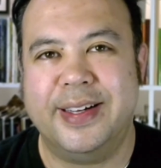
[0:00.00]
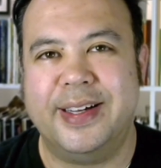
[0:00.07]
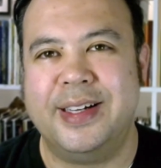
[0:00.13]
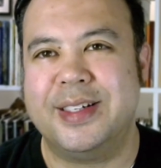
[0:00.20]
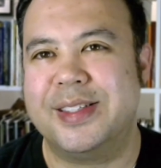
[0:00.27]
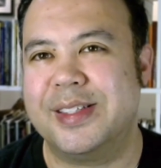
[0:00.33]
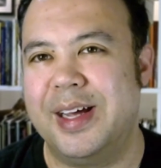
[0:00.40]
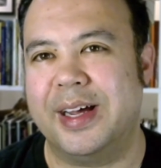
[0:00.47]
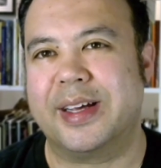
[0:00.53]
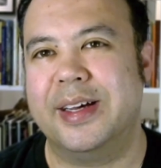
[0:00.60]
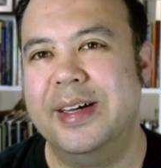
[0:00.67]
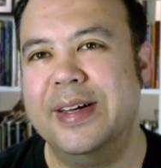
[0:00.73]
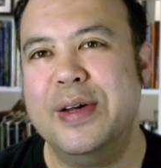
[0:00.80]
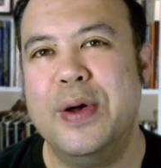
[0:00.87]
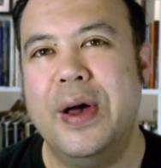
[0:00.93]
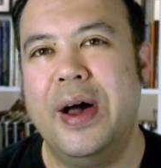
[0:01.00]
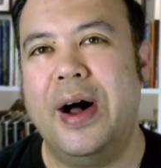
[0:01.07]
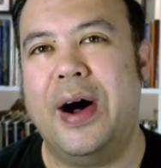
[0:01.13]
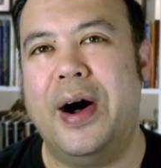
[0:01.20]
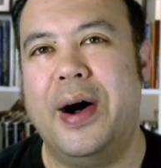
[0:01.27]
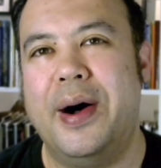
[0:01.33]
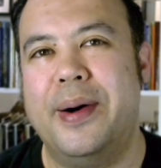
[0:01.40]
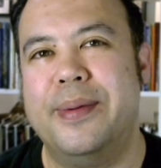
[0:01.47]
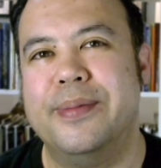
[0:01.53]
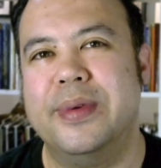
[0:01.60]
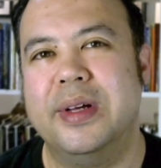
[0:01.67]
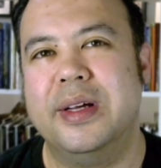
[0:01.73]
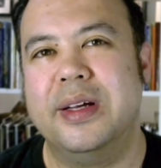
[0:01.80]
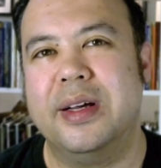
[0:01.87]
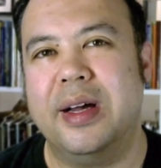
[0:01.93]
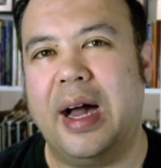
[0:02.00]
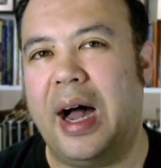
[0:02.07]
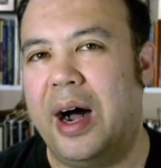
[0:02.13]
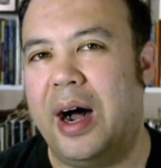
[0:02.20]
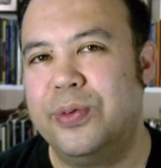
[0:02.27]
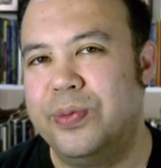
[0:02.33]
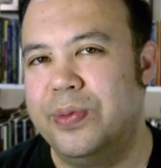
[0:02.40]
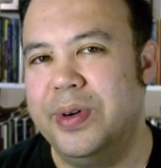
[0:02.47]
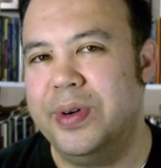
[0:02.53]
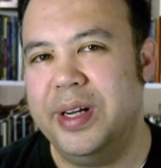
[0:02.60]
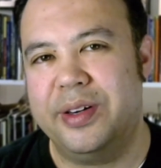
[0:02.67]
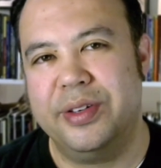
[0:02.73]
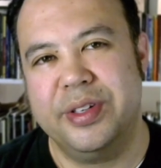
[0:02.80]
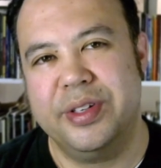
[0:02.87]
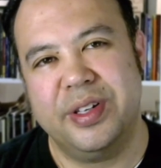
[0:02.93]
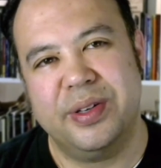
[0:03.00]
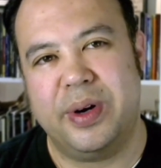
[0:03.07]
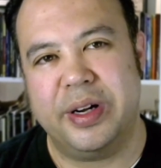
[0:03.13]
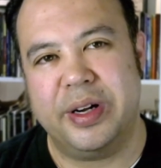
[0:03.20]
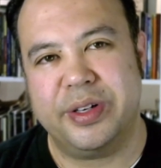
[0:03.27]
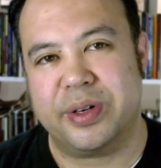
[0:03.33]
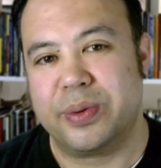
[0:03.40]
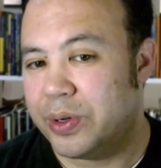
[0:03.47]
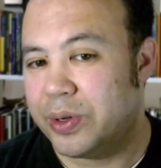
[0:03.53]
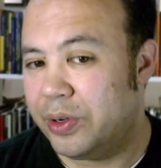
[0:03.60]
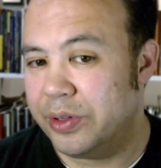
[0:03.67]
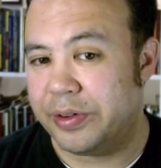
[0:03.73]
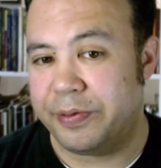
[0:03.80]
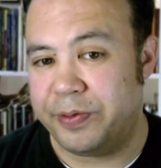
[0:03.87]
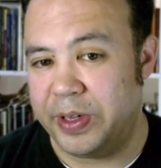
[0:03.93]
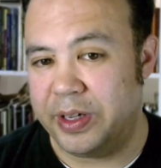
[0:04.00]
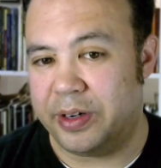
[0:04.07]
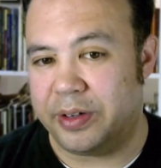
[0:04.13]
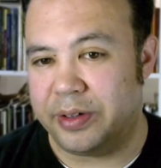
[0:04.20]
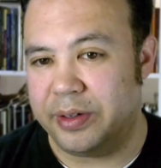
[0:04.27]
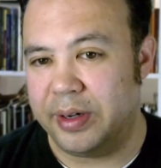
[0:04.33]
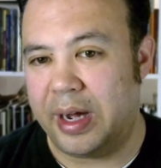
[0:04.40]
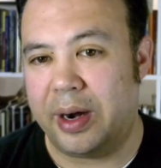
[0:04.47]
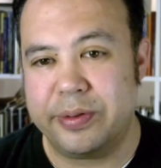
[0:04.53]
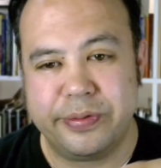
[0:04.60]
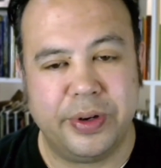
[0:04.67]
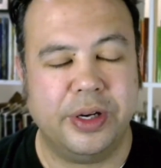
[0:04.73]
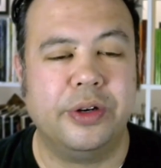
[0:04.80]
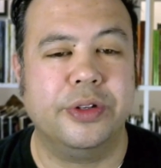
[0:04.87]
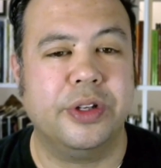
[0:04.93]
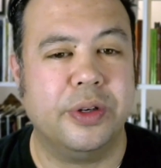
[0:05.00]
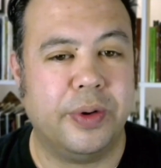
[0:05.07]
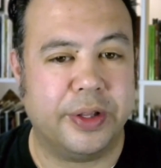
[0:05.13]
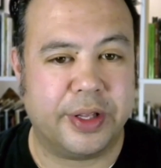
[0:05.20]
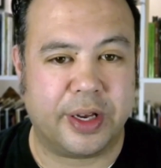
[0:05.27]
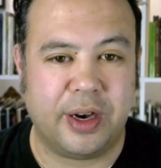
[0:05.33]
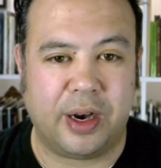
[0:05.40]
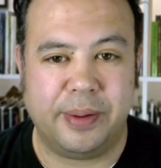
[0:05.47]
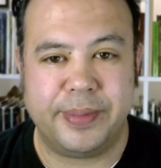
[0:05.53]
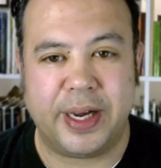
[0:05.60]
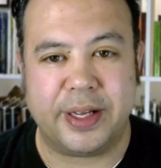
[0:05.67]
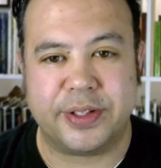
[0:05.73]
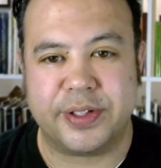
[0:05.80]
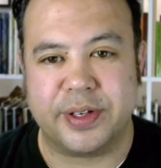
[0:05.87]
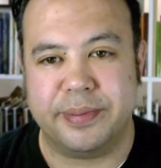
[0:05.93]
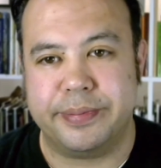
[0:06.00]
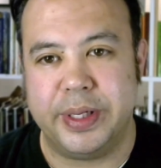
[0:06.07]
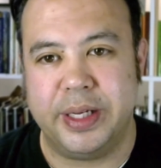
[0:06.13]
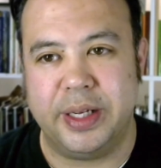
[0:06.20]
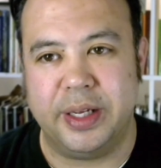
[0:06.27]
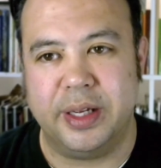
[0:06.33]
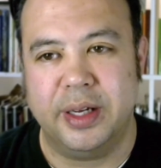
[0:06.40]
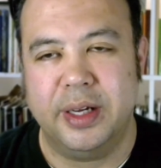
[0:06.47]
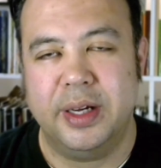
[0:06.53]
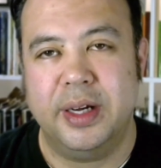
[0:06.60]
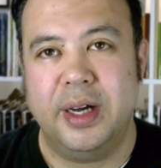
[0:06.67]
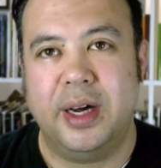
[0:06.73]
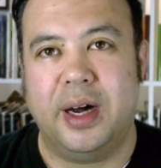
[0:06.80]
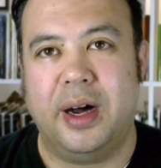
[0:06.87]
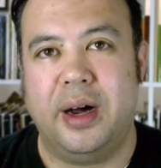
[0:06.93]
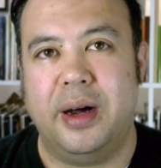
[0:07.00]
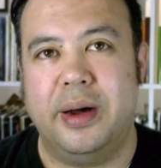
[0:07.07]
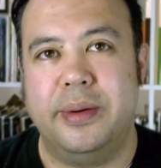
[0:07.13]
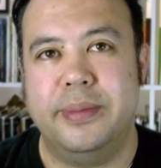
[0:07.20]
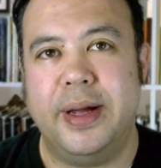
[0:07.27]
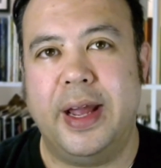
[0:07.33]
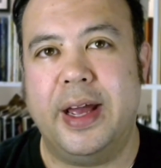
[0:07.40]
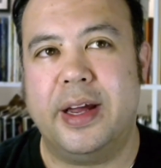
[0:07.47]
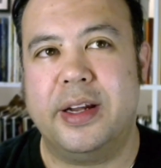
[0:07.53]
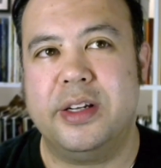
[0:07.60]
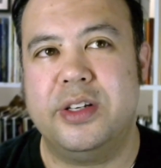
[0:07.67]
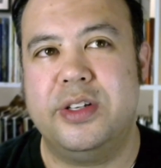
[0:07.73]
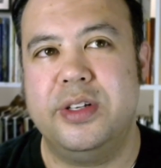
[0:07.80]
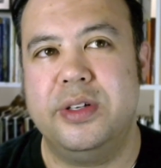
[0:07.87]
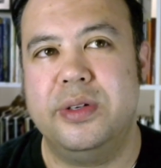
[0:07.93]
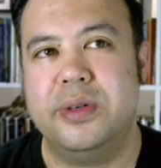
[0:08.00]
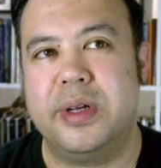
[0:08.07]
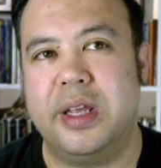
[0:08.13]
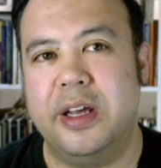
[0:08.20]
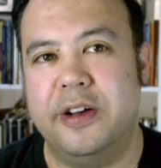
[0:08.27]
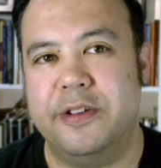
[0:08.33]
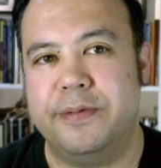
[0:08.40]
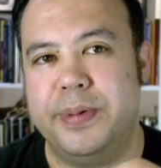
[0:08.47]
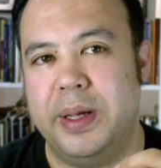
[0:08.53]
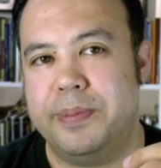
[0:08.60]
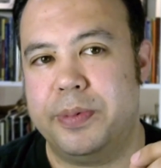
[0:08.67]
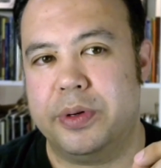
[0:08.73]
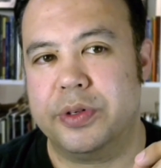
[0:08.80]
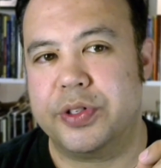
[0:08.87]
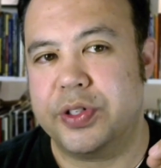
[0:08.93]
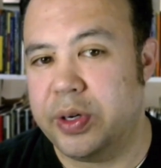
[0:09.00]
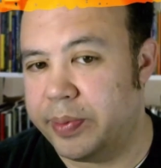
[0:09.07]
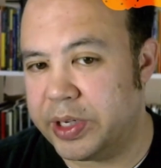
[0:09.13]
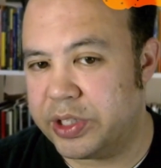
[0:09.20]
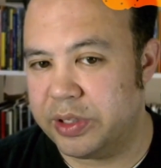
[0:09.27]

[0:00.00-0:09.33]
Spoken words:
It's like, how real do you want your world to feel? How real do you want the combats to be? And do you give people so much